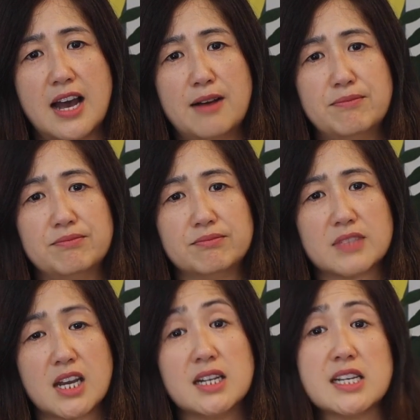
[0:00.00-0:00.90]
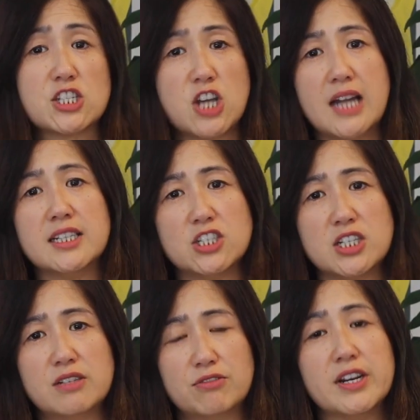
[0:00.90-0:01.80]
um, less
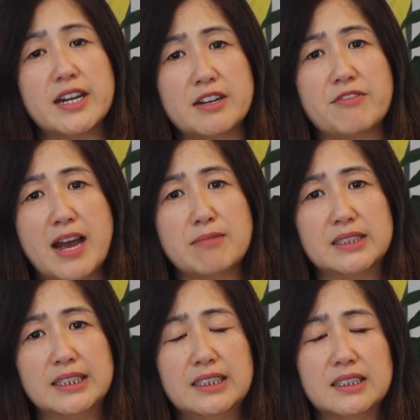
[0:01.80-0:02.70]
challenging for any family.